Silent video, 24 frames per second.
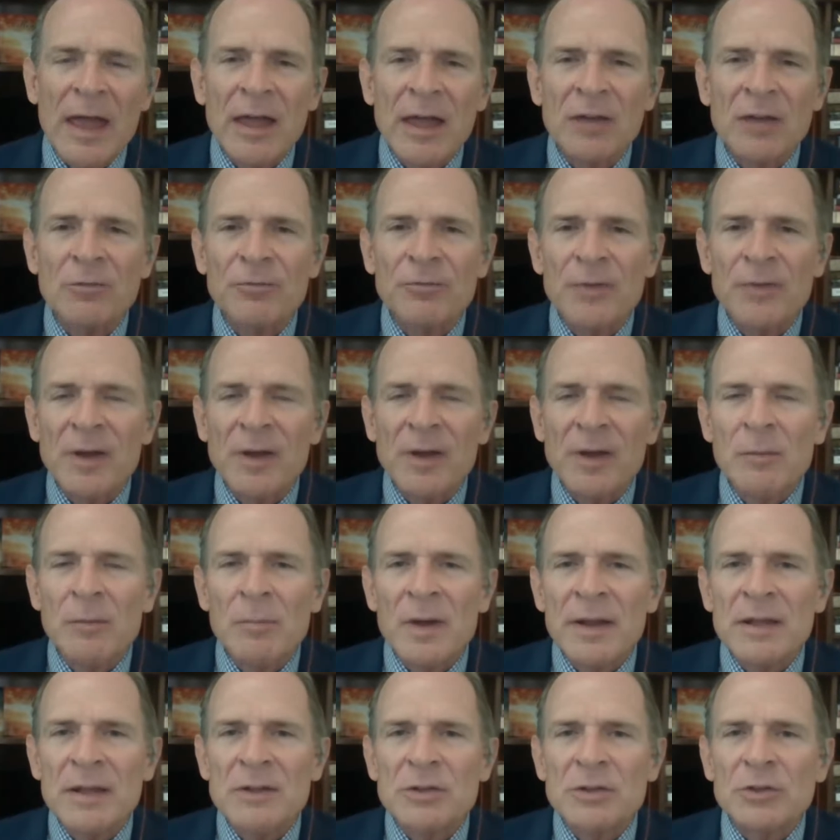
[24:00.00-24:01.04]
and funnel
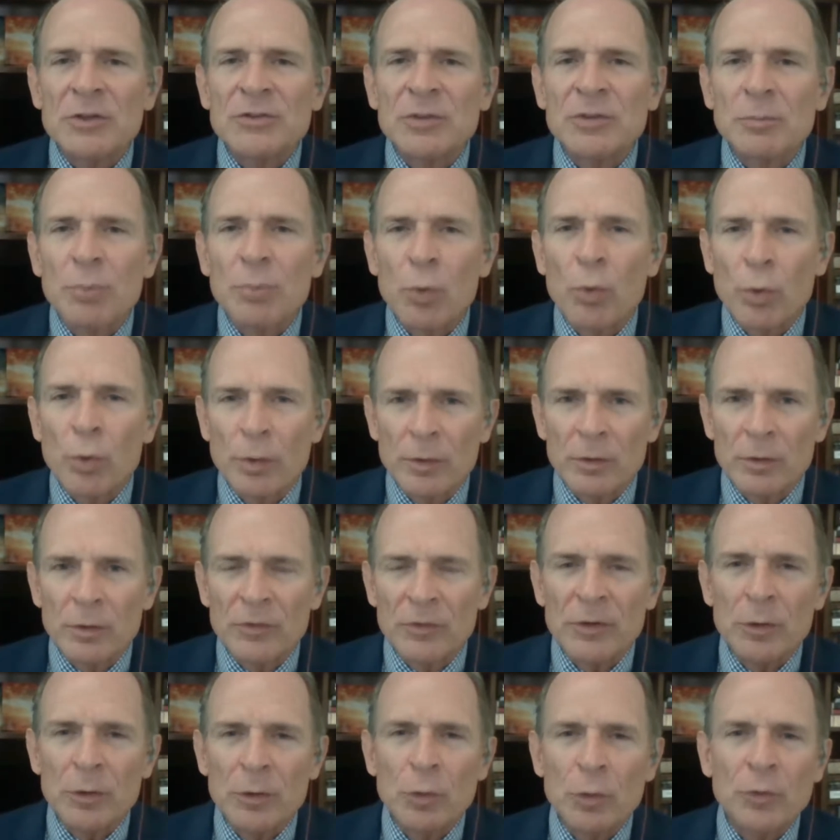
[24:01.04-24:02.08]
money to
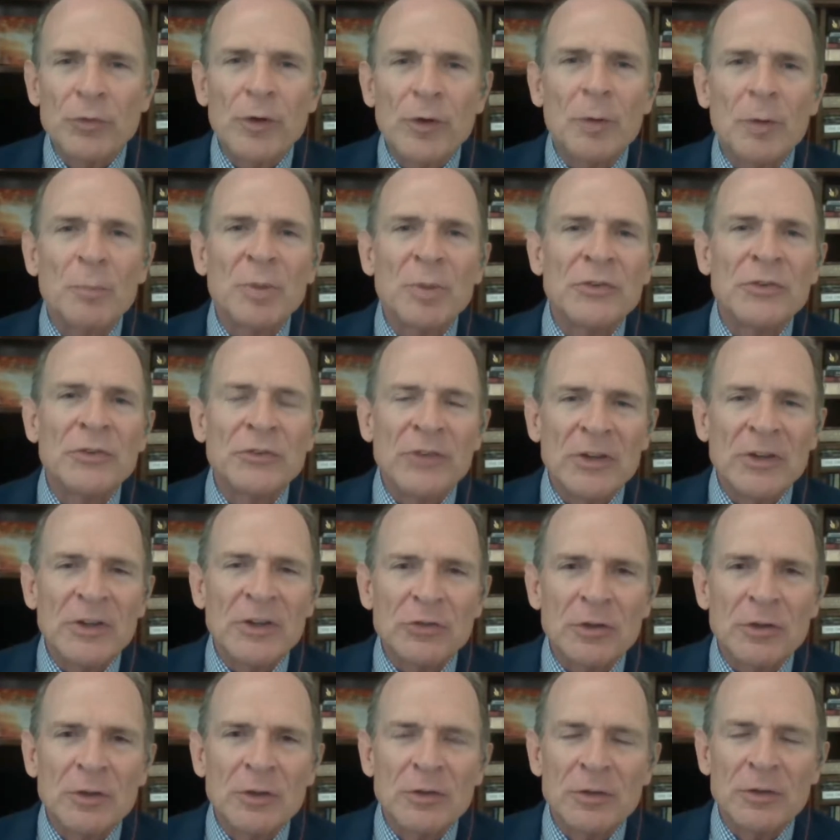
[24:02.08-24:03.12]
supporters and use their
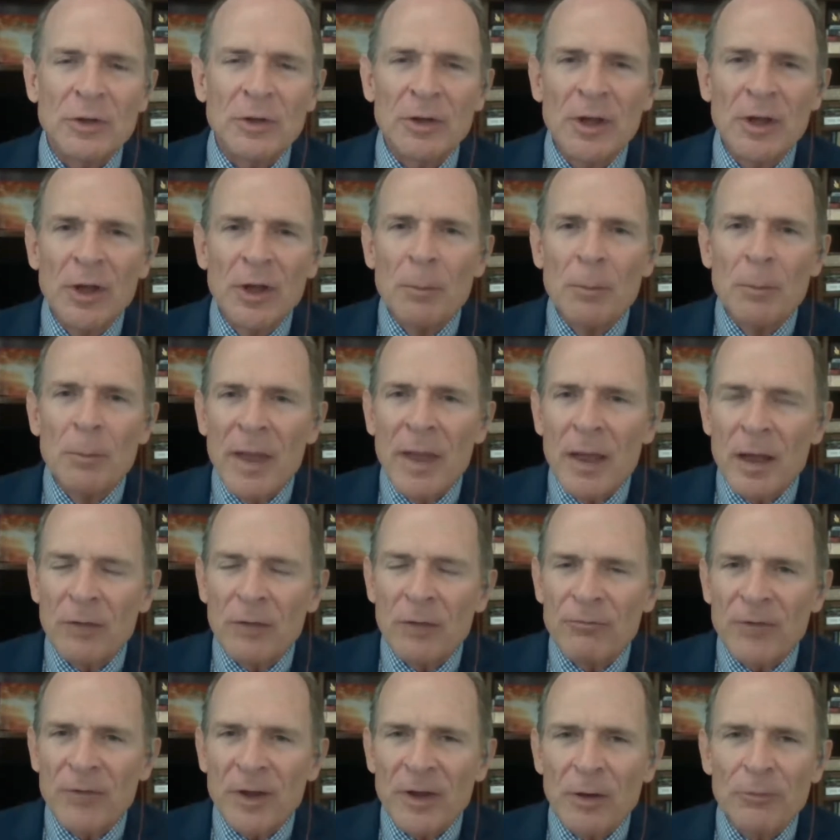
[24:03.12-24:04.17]
position to
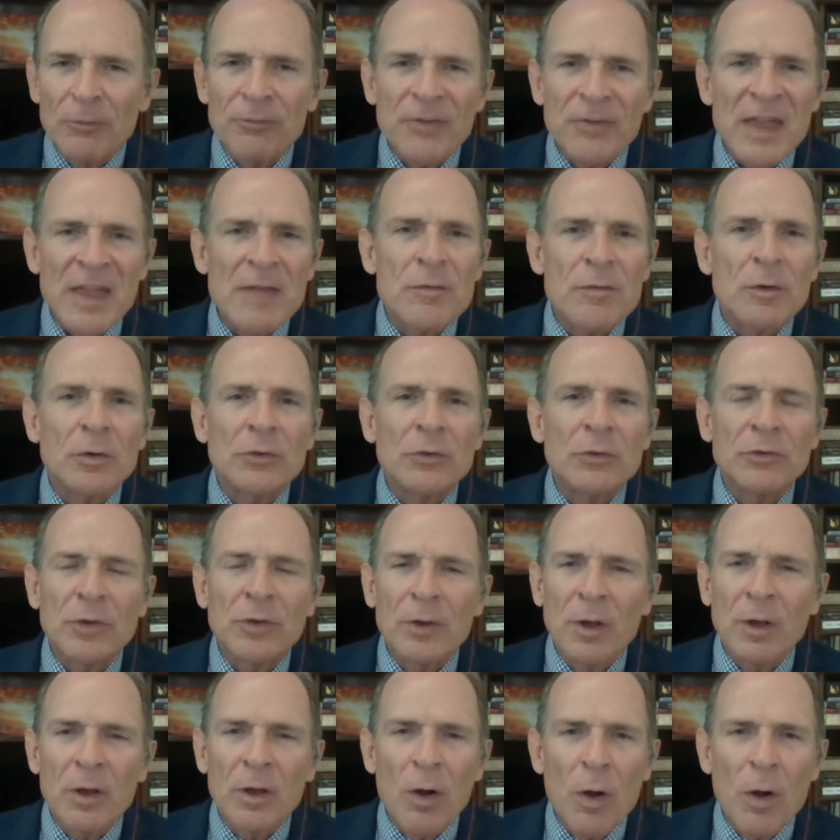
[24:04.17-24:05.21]
funnel favors
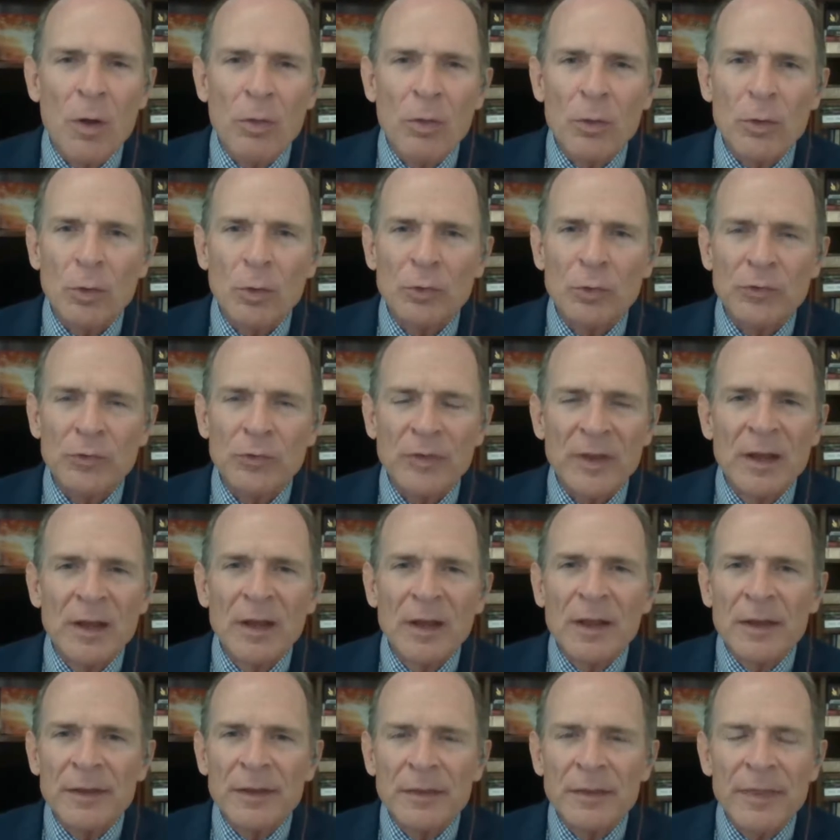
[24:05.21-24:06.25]
to all those that
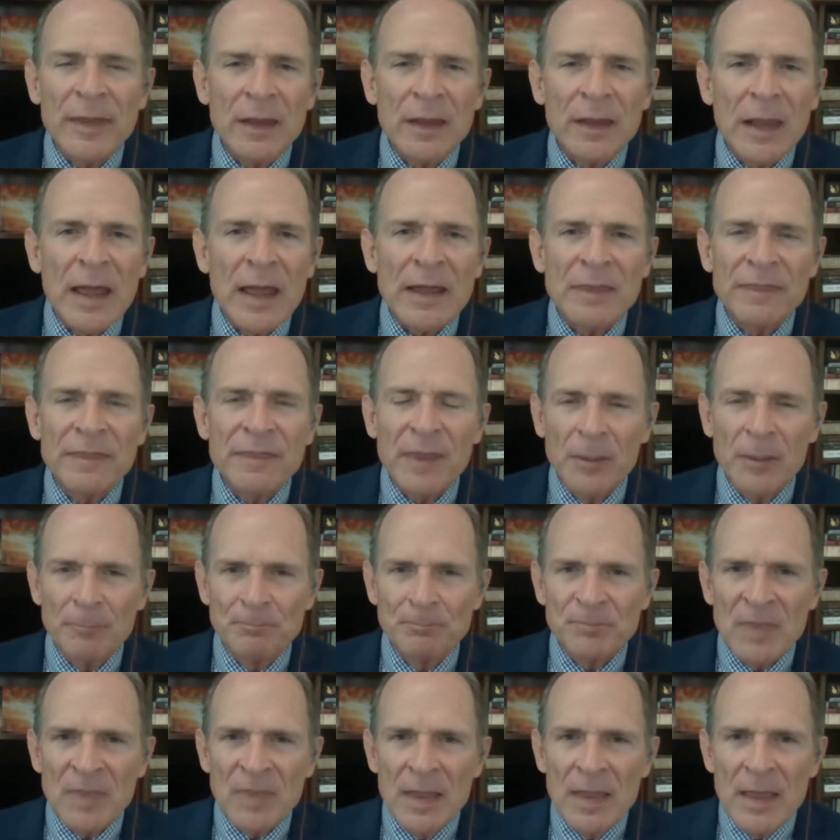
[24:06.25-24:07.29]
like
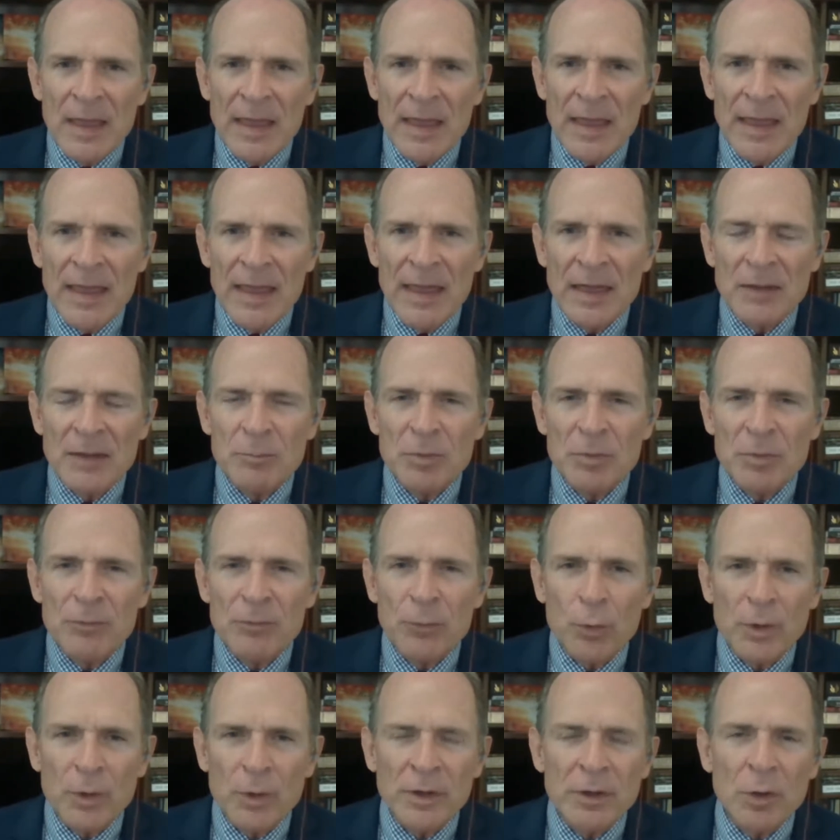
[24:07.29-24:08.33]
them. And
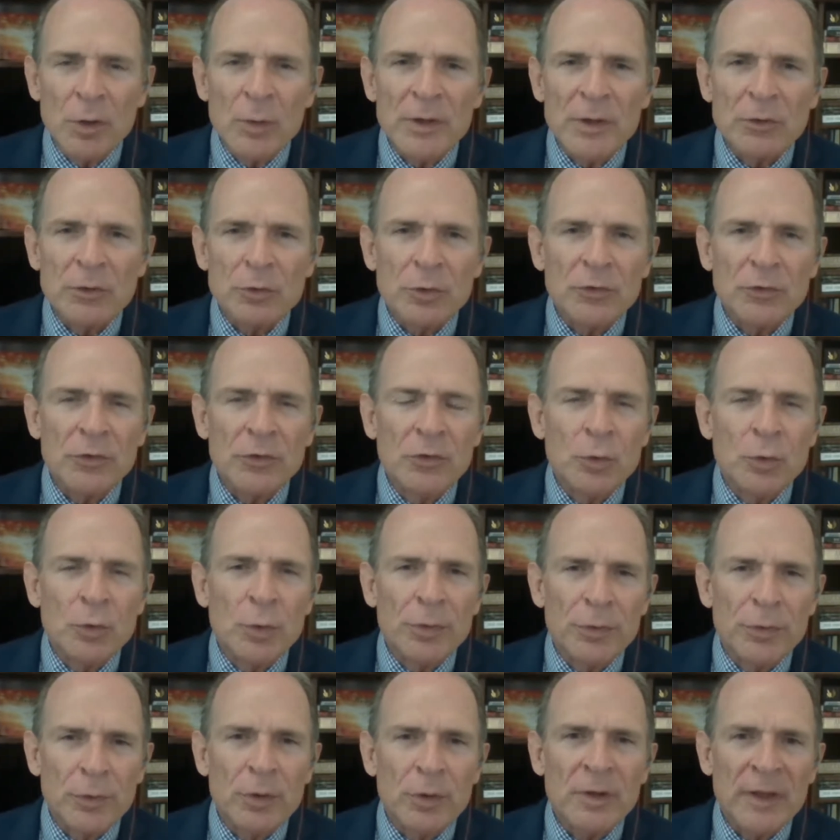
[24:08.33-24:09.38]
before you know it, it turns into
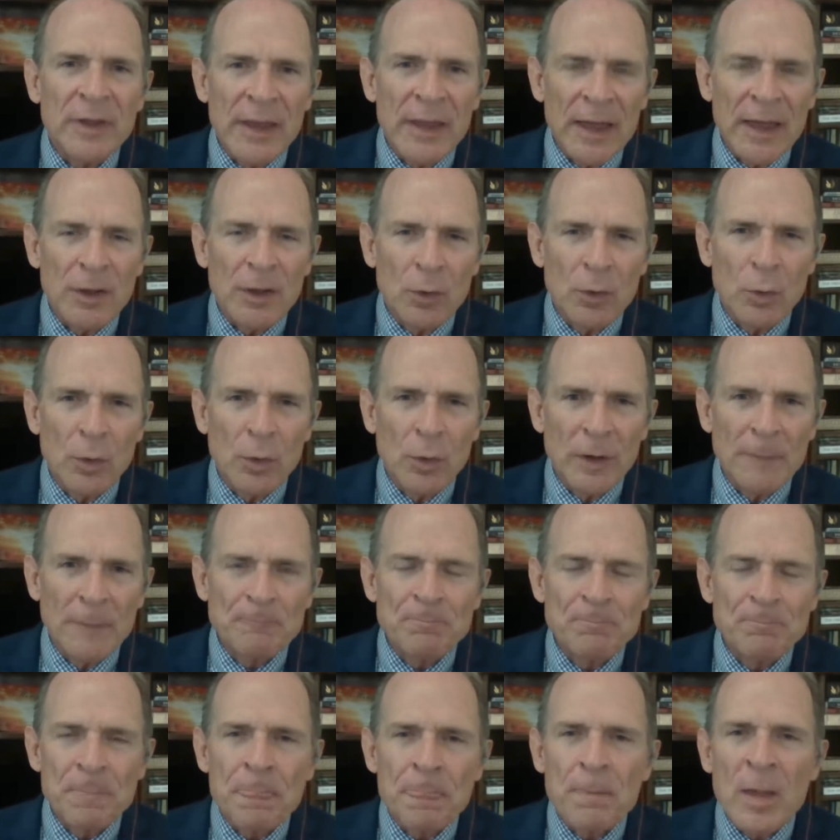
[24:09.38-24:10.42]
a third category.
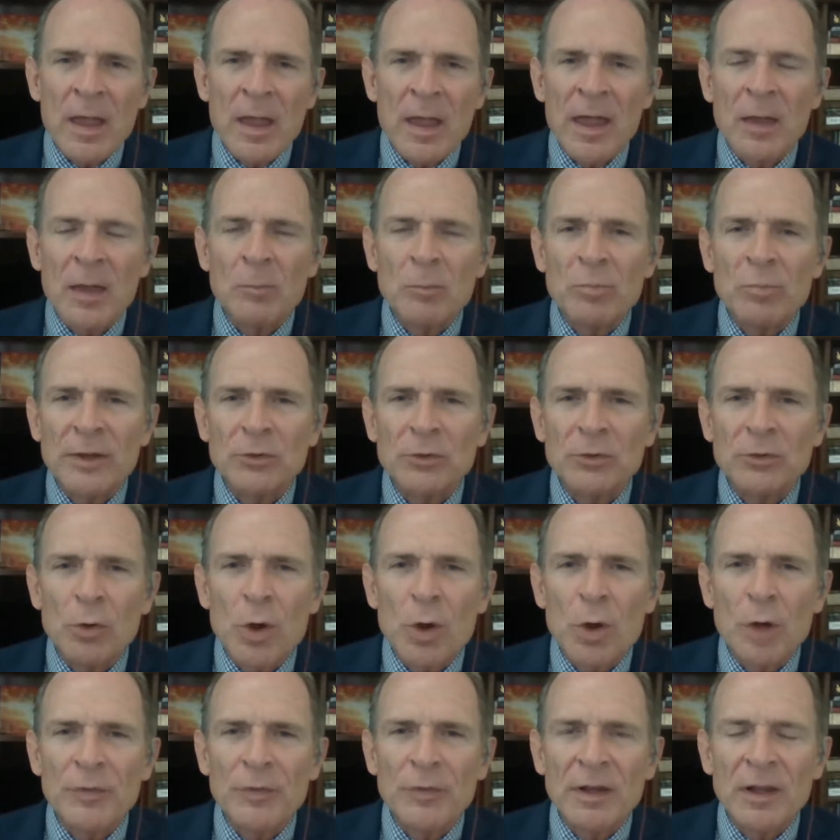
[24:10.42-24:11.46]
And Plato
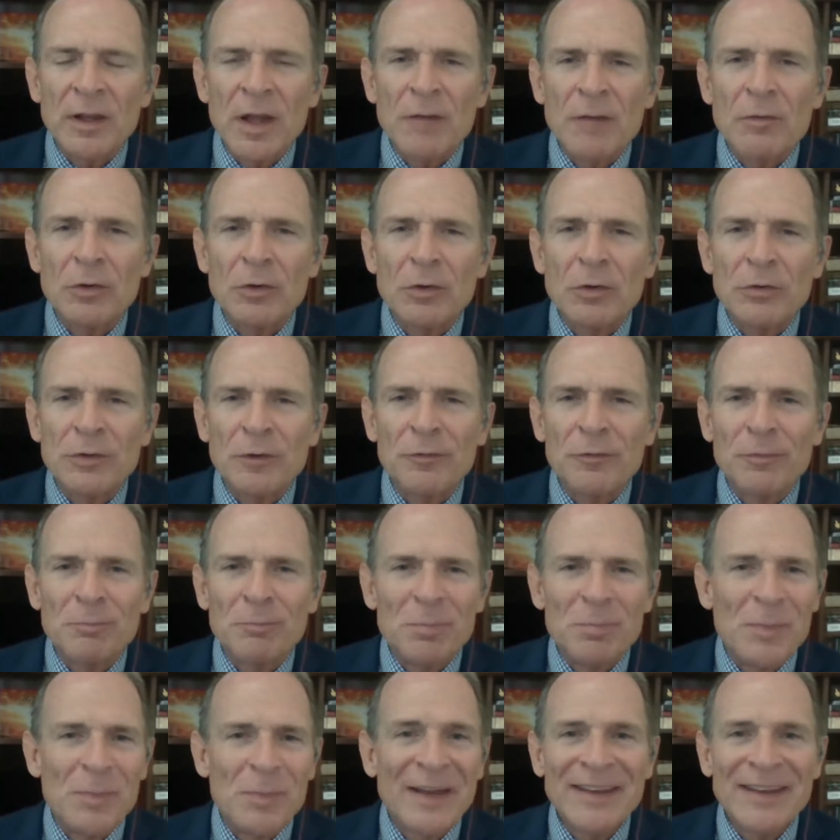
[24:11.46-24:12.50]
called it lovers of
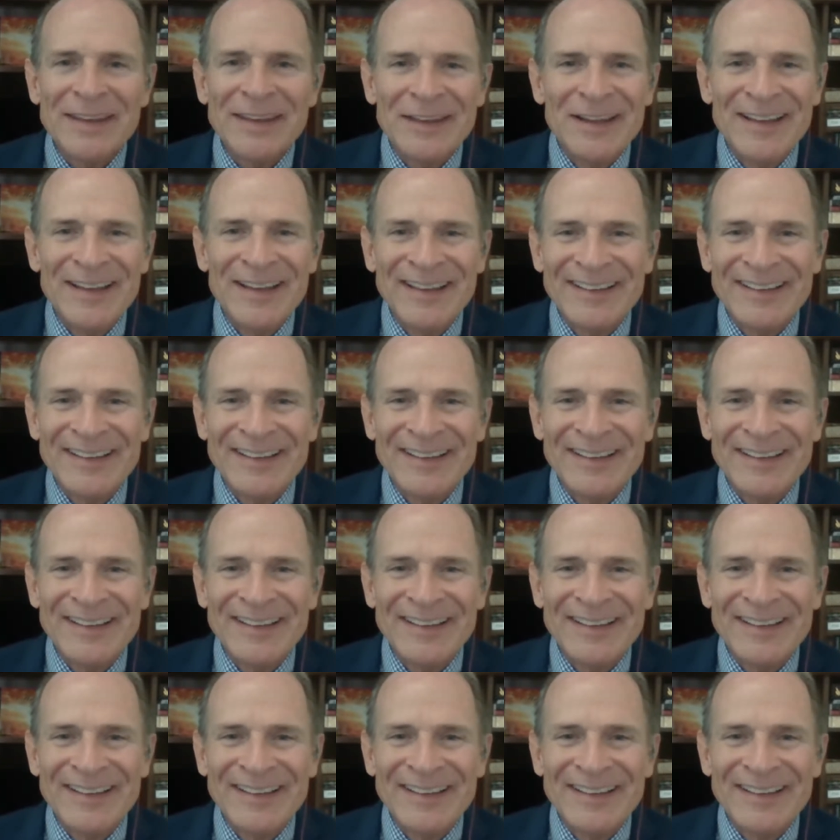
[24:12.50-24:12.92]
money.